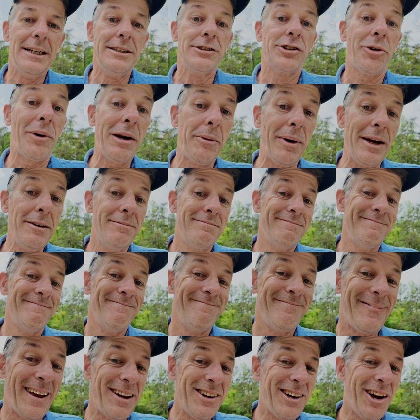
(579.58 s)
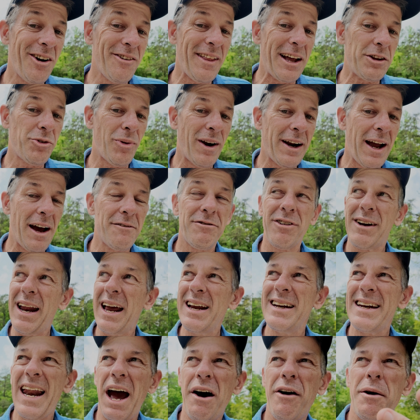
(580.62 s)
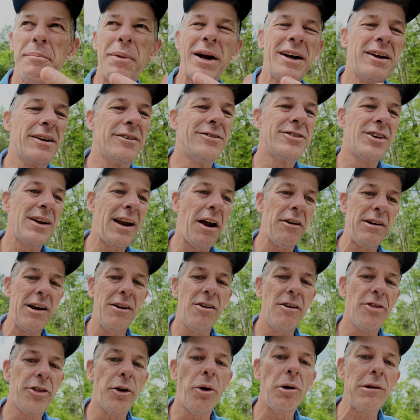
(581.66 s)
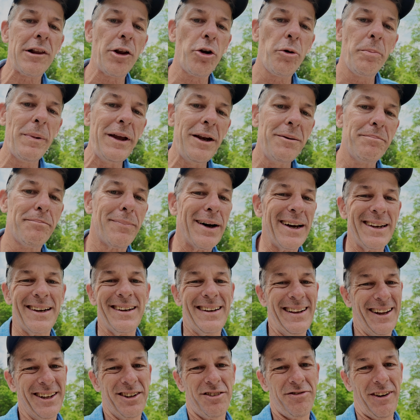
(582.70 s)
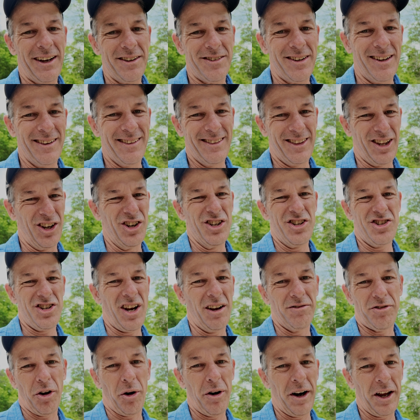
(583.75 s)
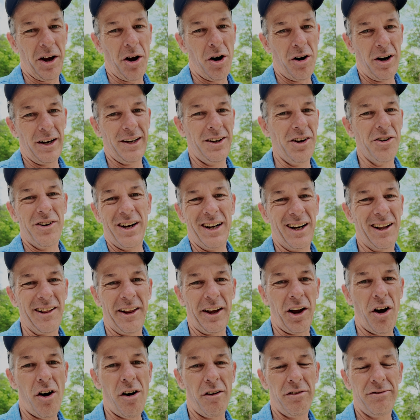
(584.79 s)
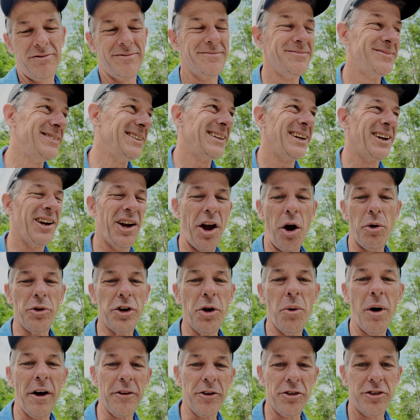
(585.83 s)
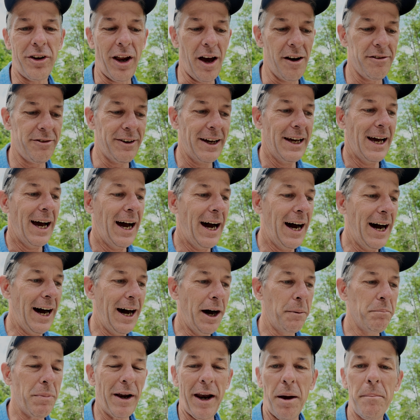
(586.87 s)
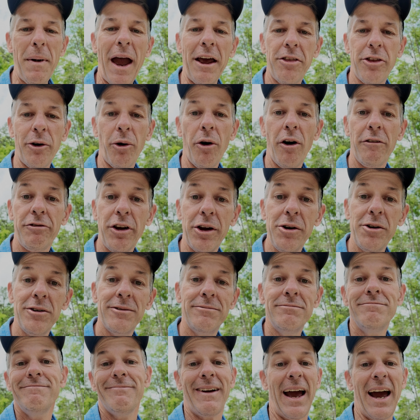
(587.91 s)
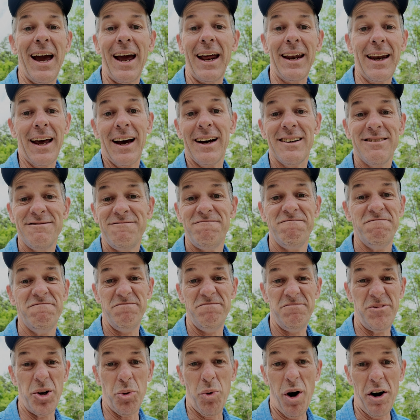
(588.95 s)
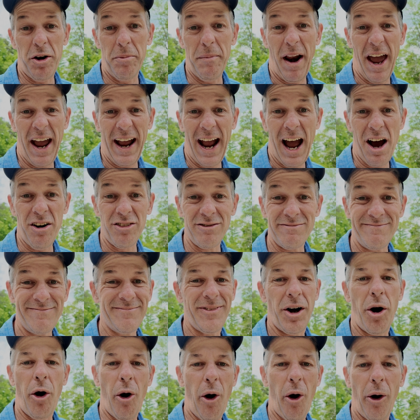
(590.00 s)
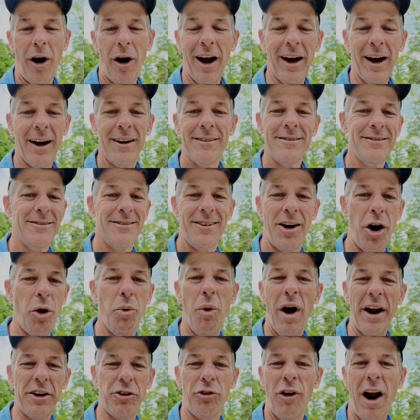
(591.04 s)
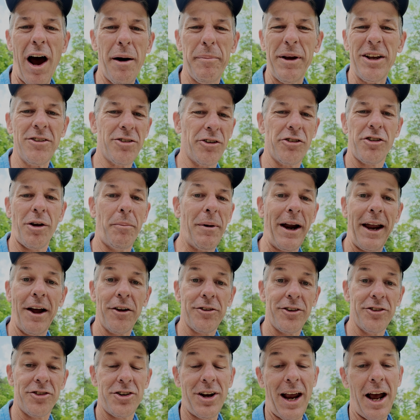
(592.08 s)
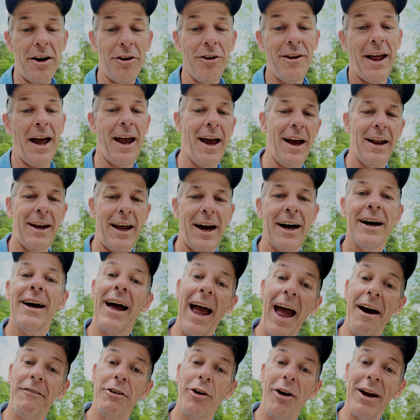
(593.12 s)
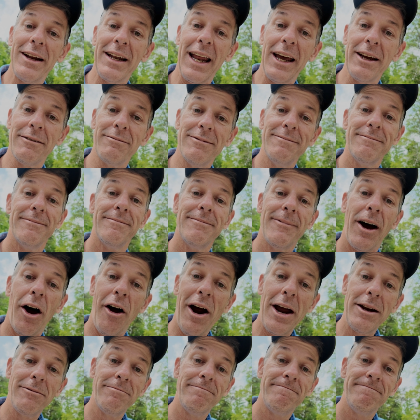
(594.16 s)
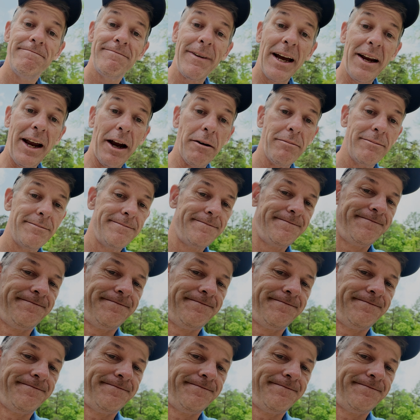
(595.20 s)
So anyway, there you go. That's what I got for today. Now I'm going to sit out here and throw a little bit, but let's face it, the good stuff's already gone. You can click off, go do other stuff. But I may throw a few and you're welcome to hang out or go watch Robbie's or somebody else's channel, and have a great day. All right, take care.